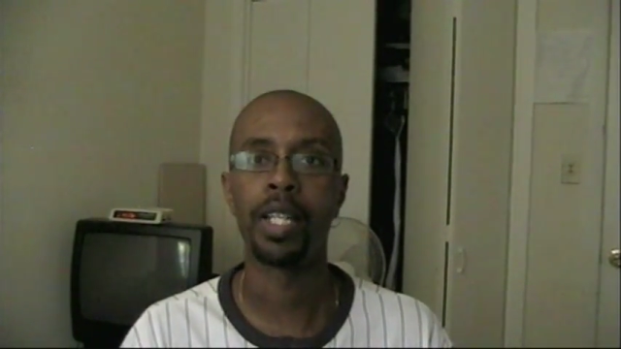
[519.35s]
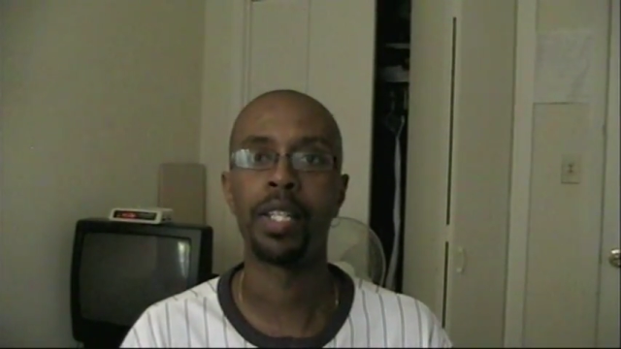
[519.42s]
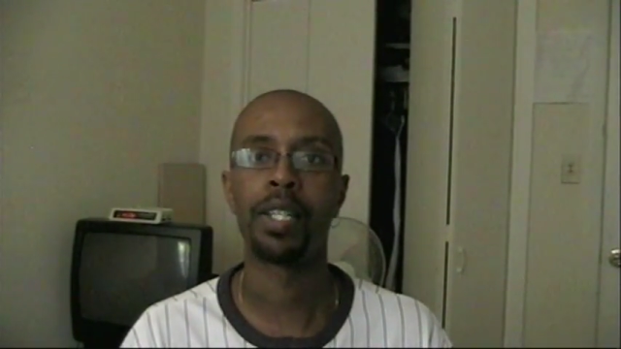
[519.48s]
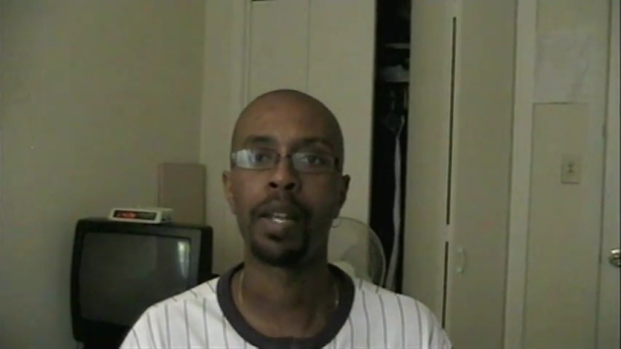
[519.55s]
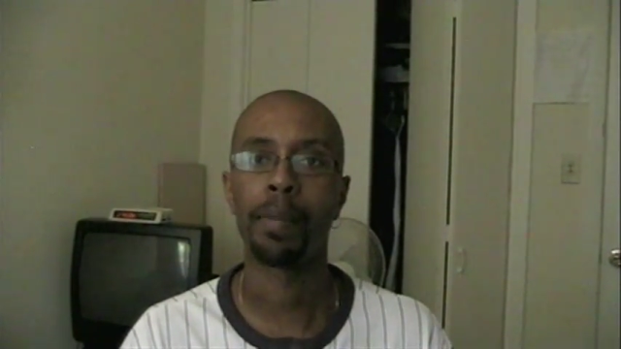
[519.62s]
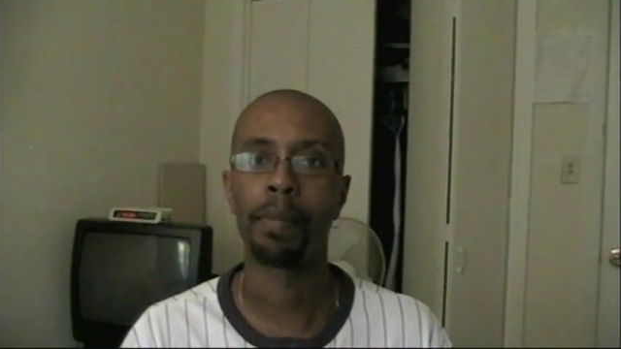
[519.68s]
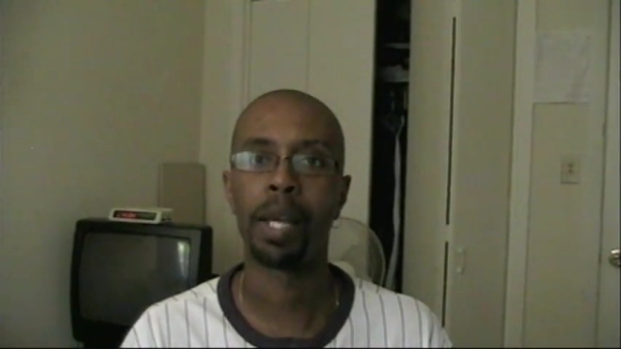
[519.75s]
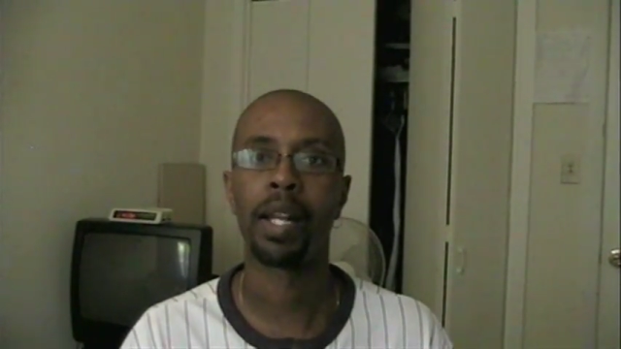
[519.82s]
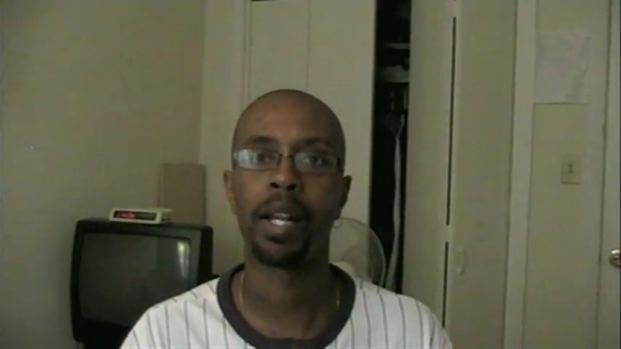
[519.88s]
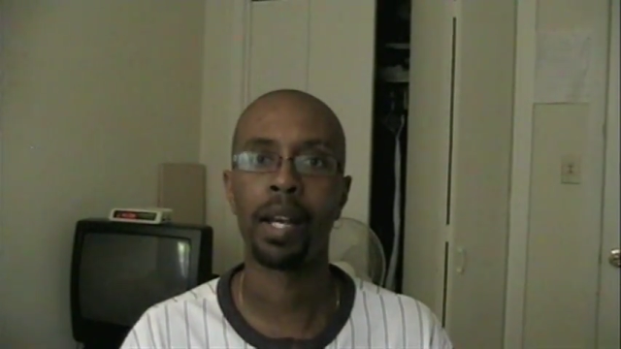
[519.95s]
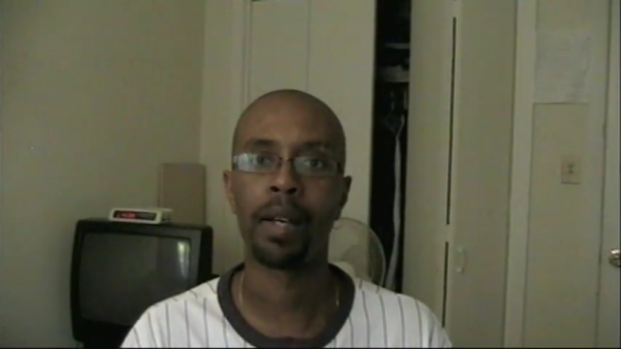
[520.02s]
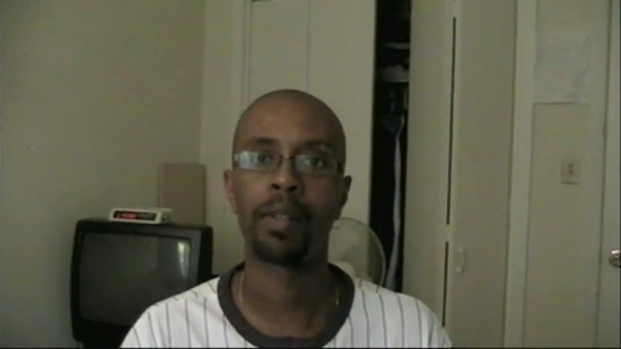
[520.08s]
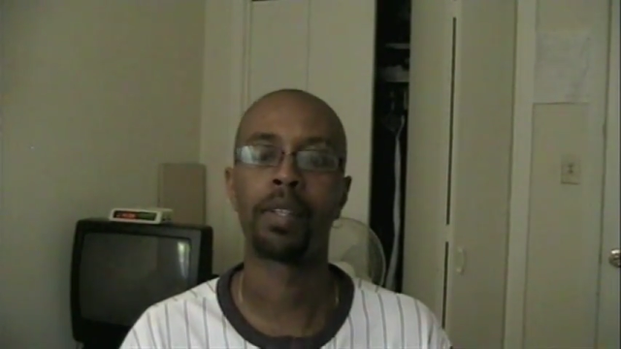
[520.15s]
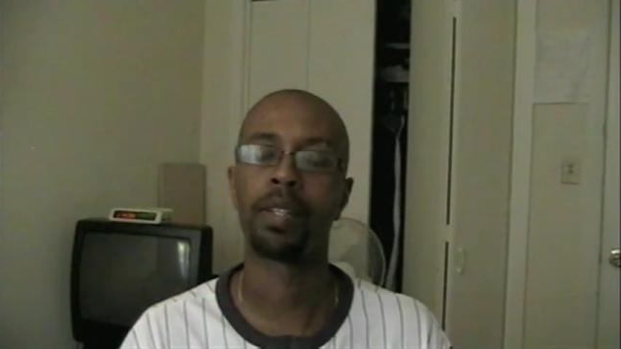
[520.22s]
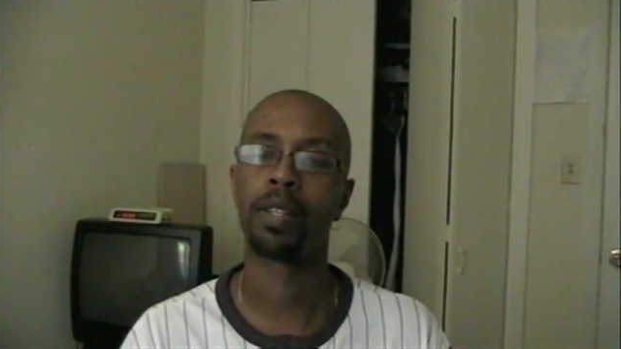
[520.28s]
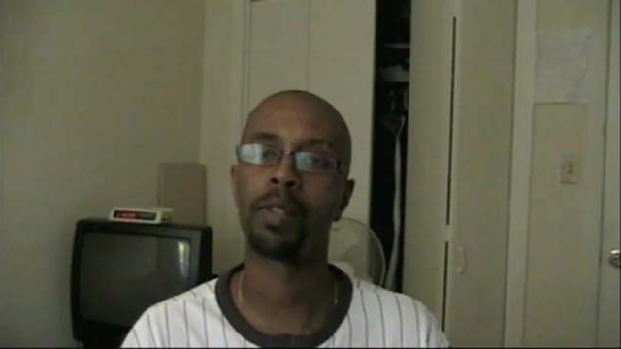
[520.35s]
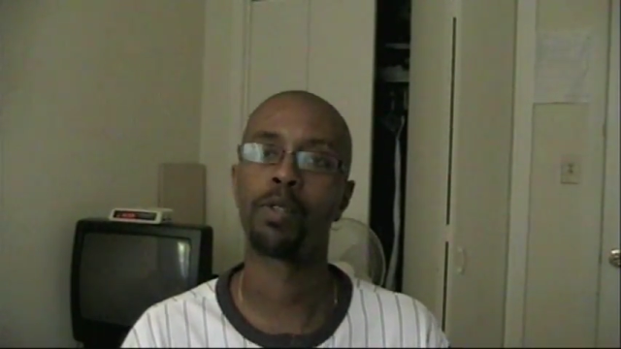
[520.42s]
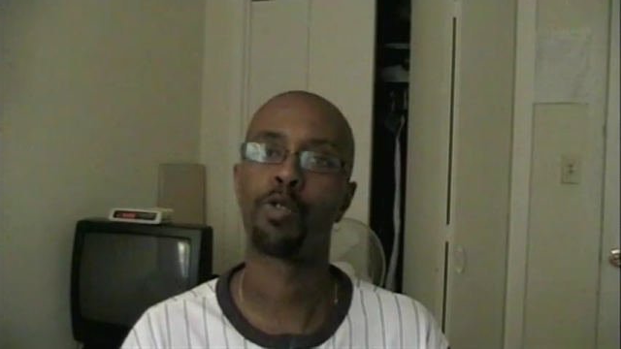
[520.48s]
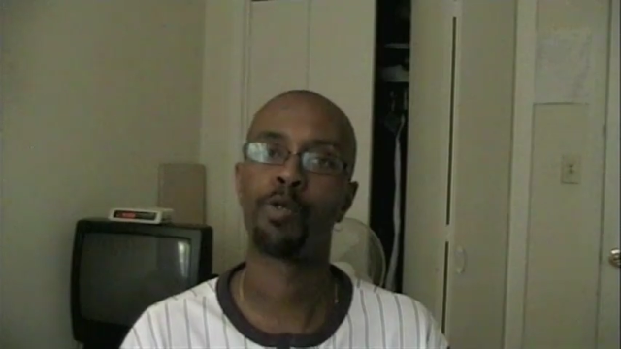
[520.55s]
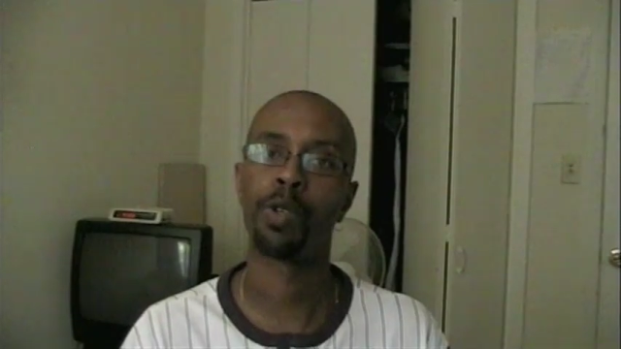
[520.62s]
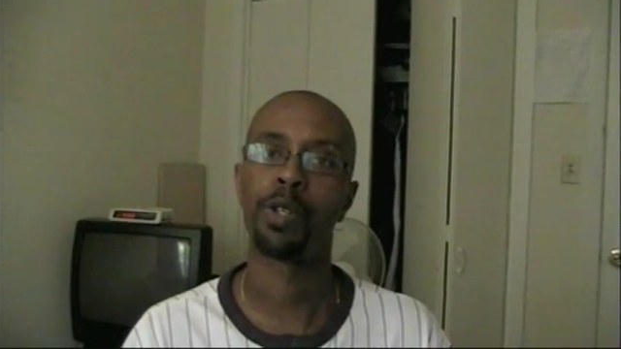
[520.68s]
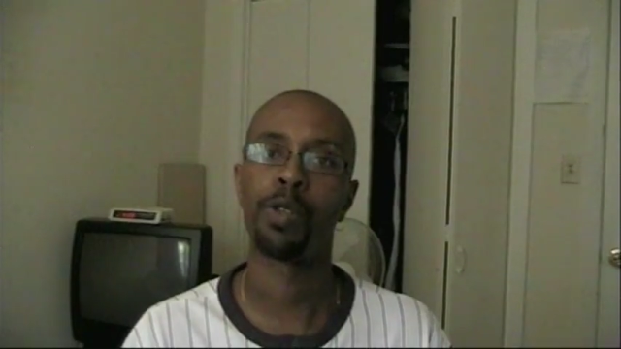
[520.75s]
decent men out there that
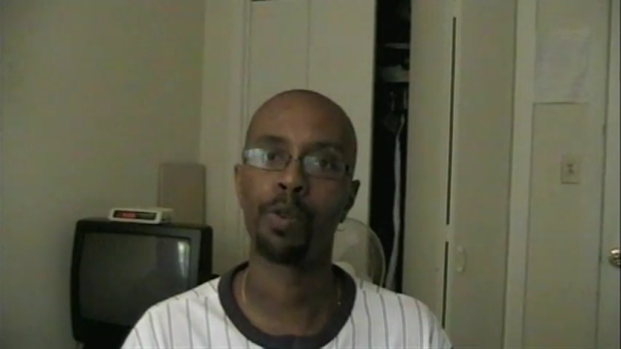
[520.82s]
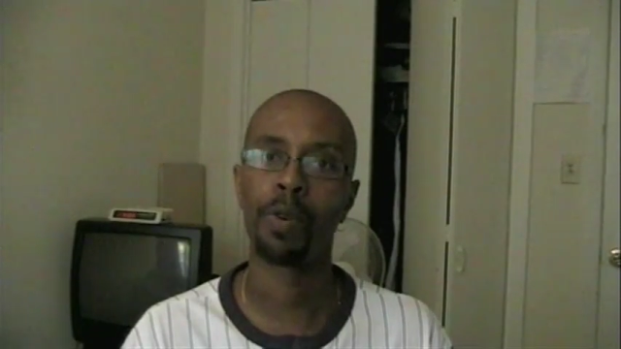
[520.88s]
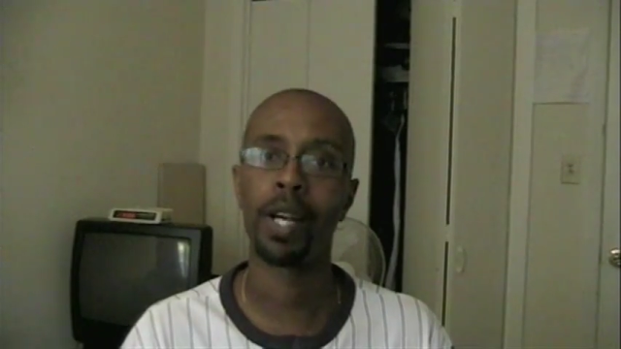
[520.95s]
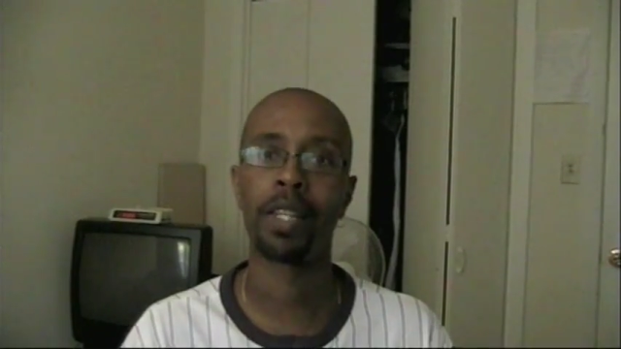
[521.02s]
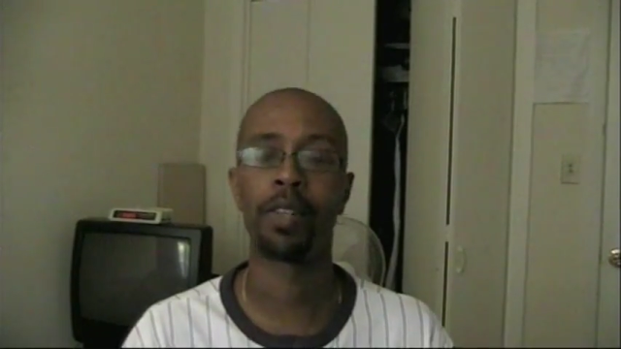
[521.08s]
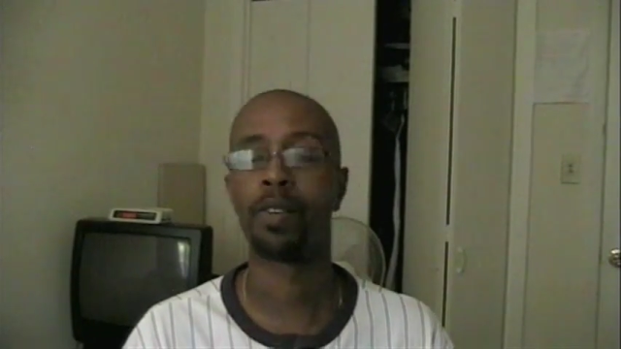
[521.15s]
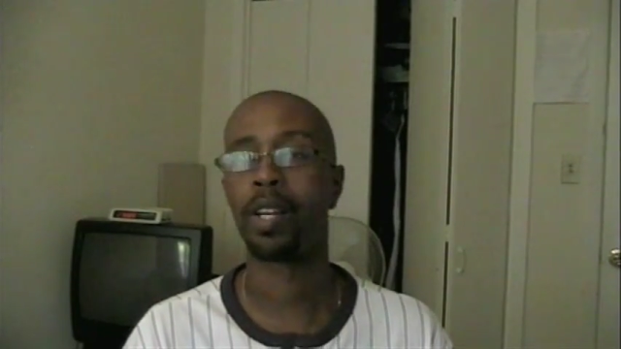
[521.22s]
will treat you right.